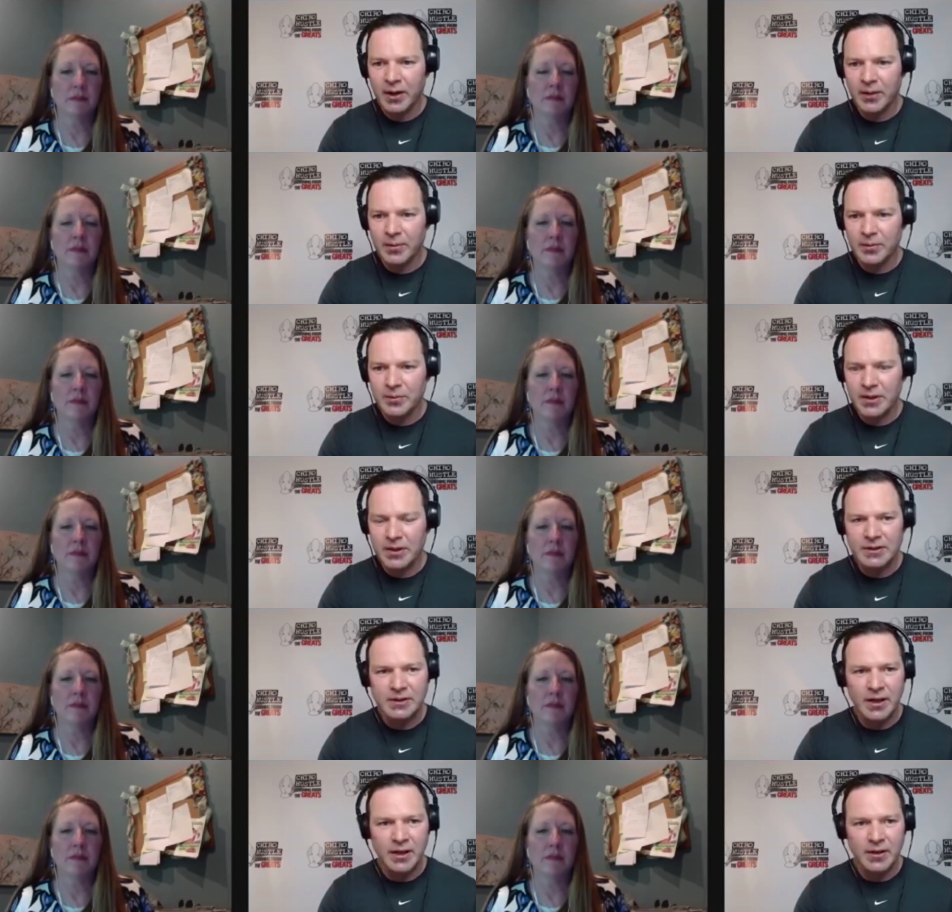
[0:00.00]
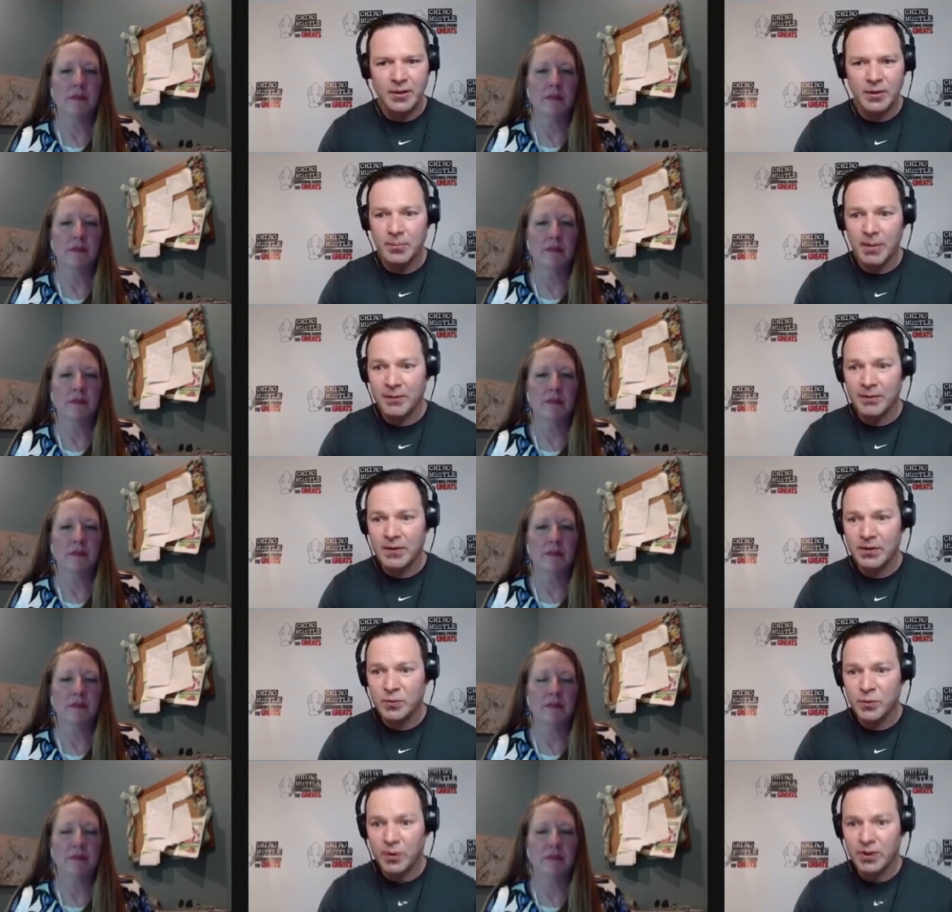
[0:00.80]
Speaker 1: Um, she's down there in
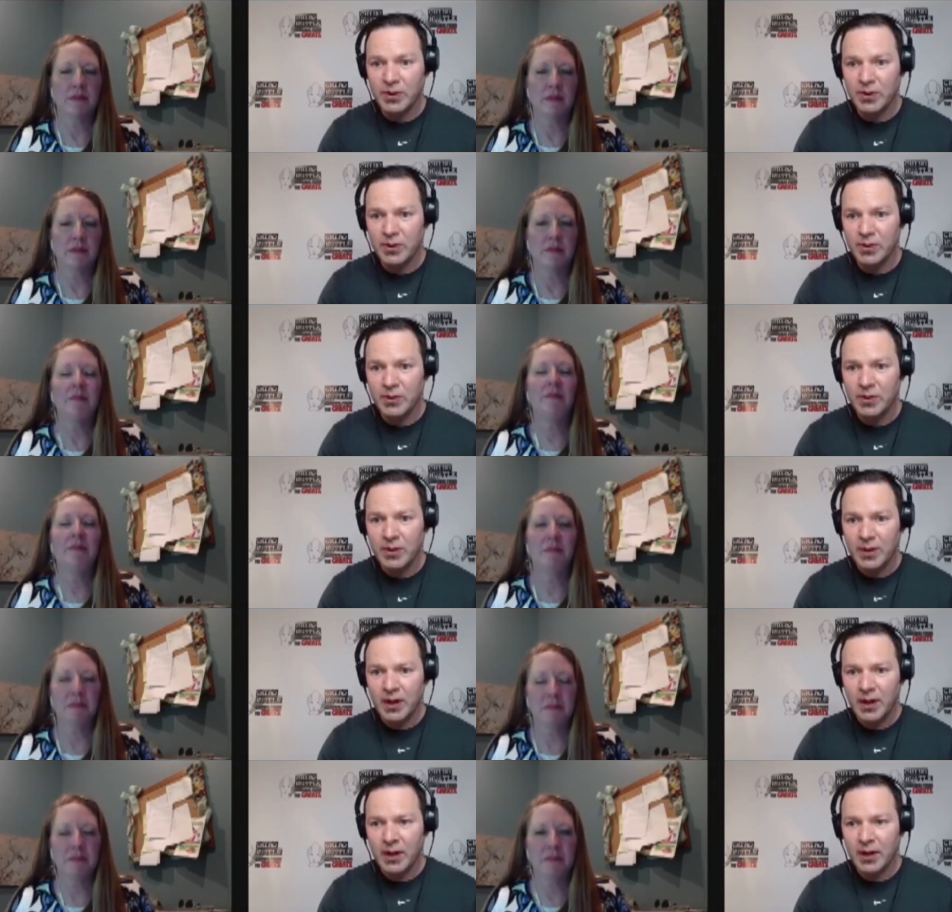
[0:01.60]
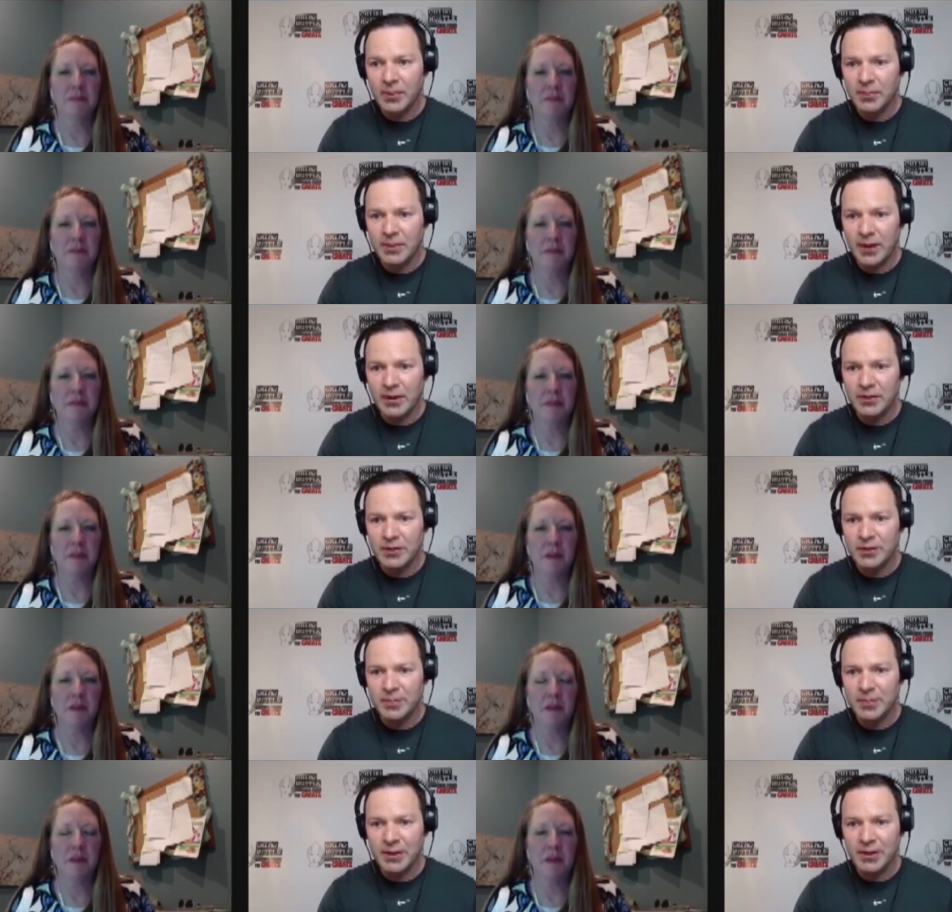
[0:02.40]
Memphis with you. Mm-hmm. Um, Dale
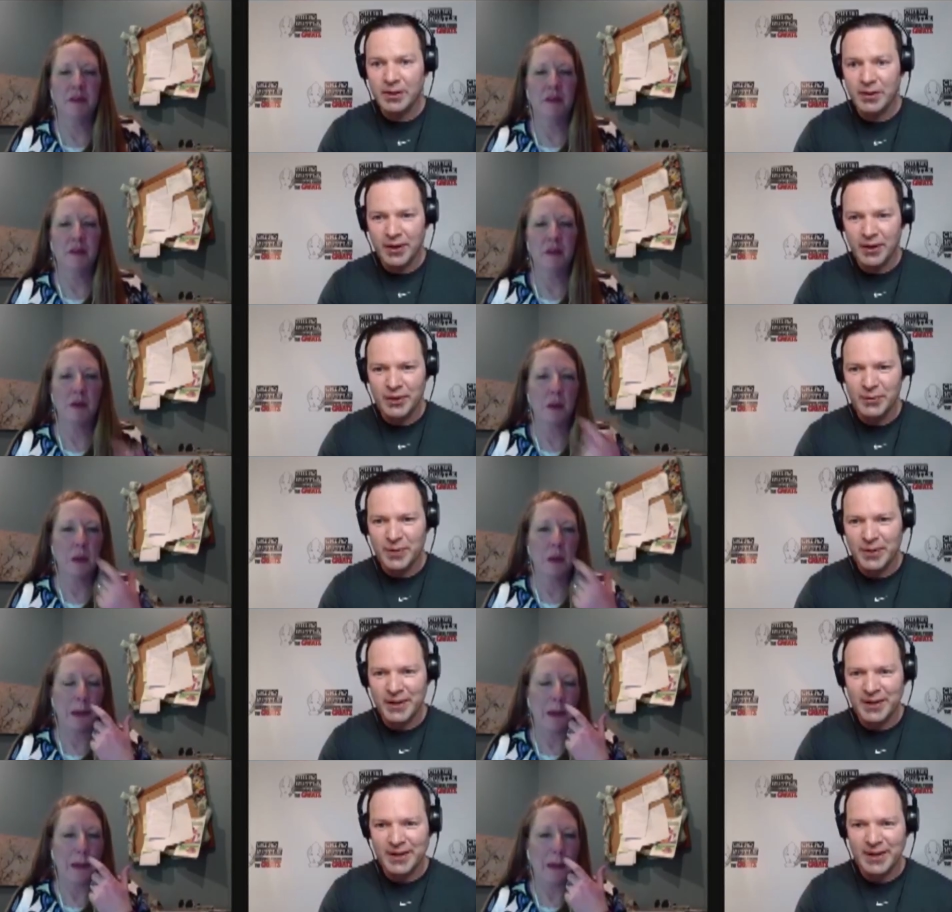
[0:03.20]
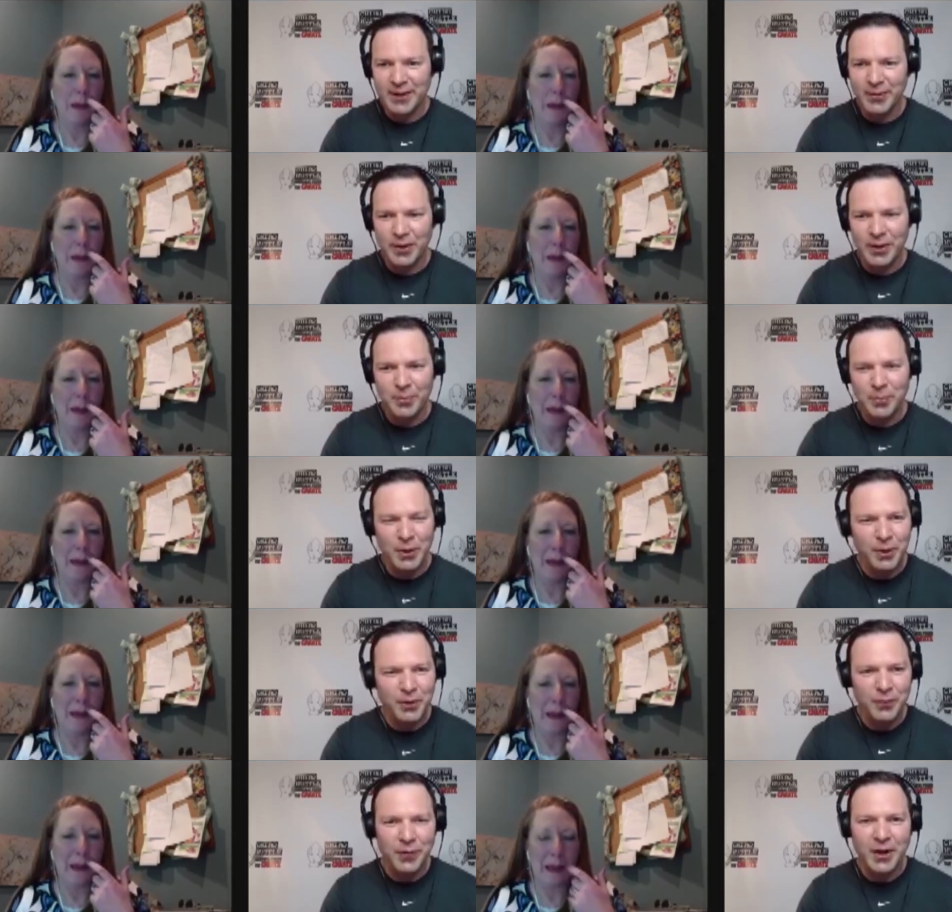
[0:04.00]
Smith, your husband. Uh, what a
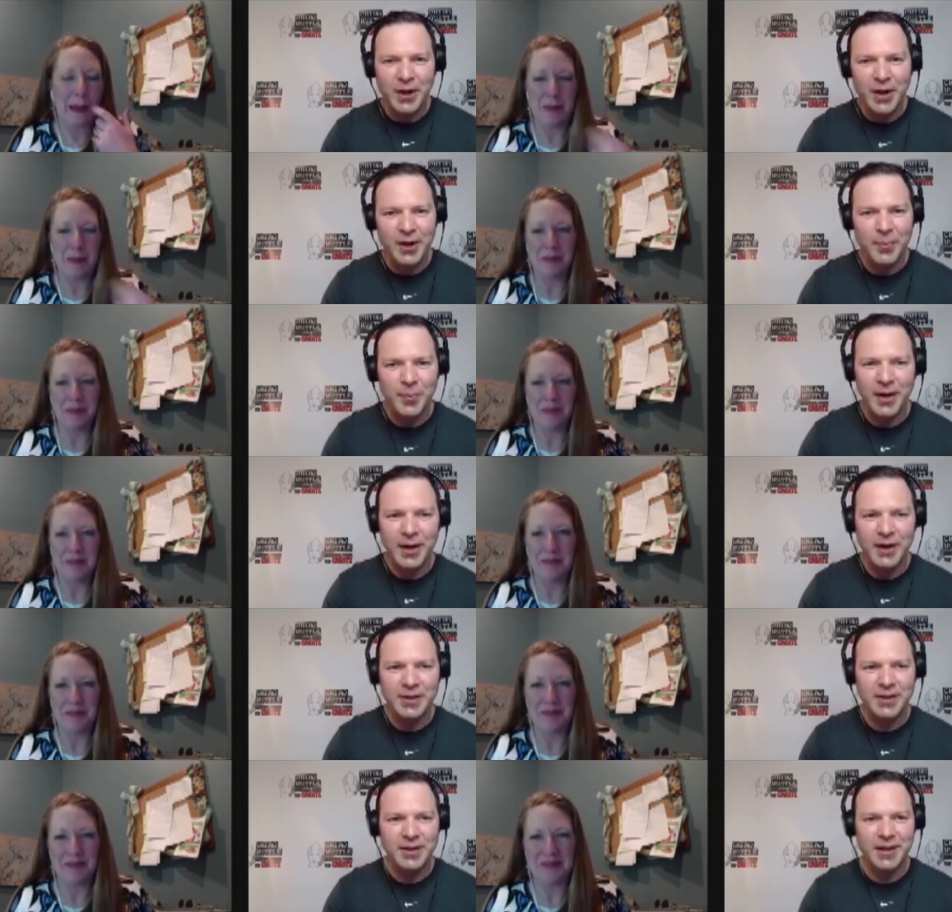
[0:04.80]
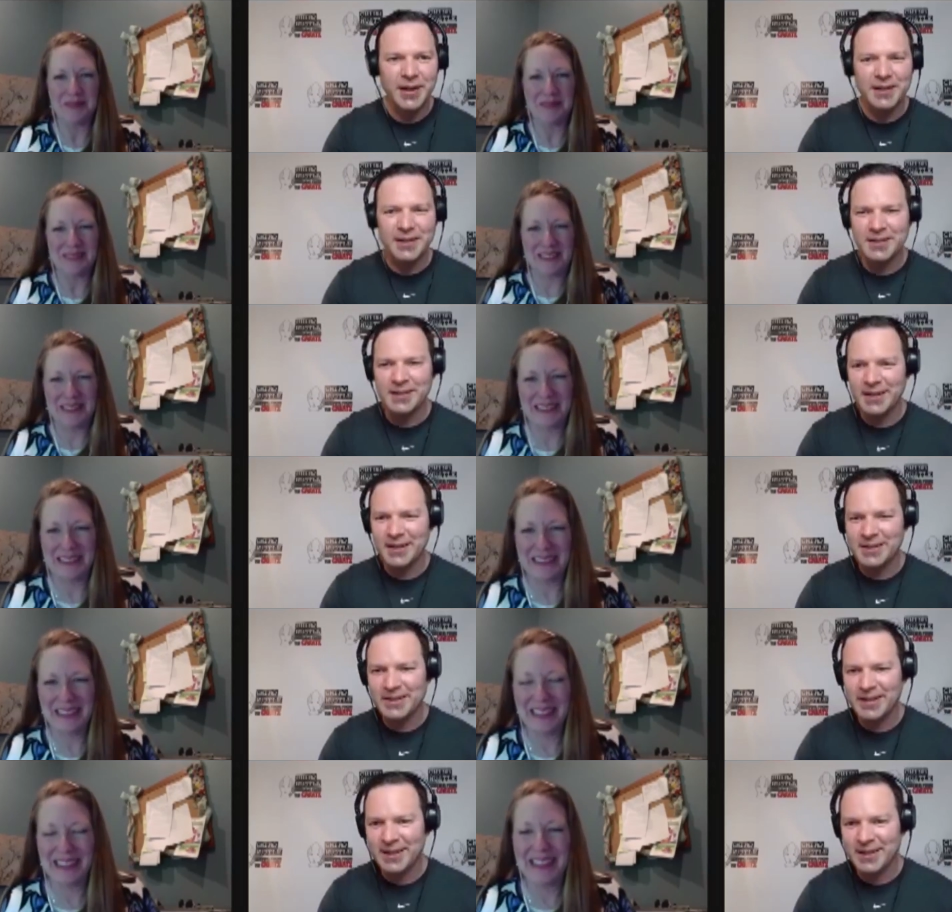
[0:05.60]
beautiful chiropractor he has,
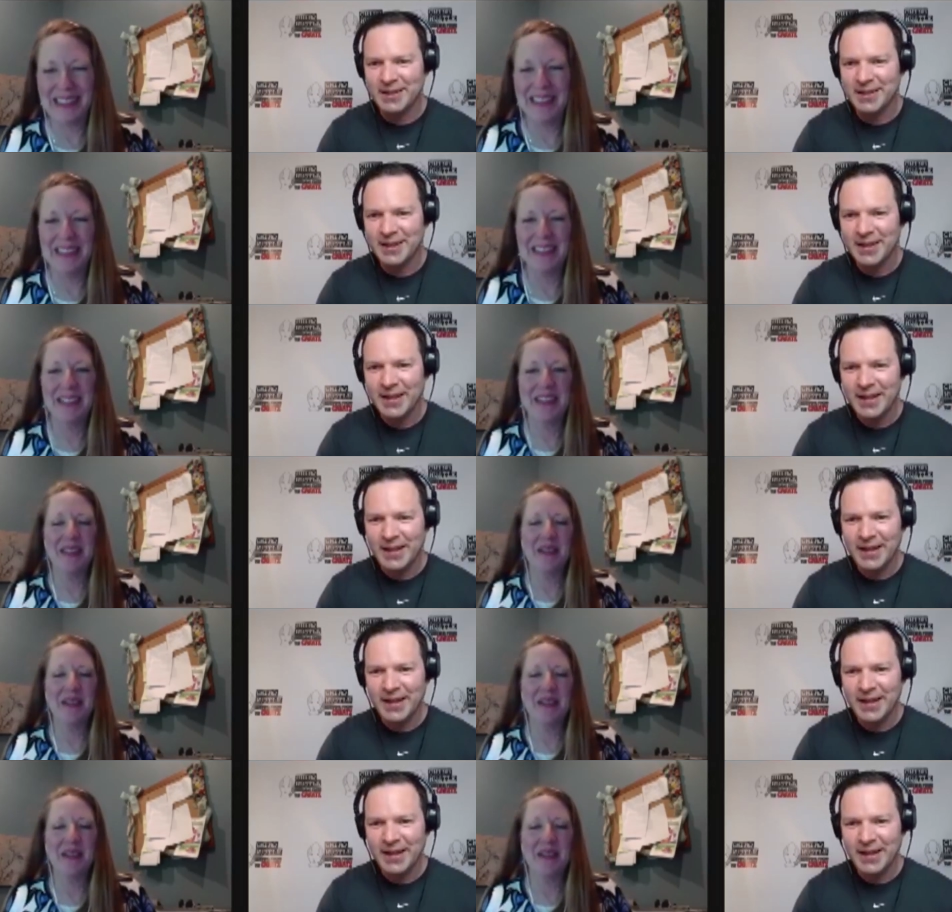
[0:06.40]
he says.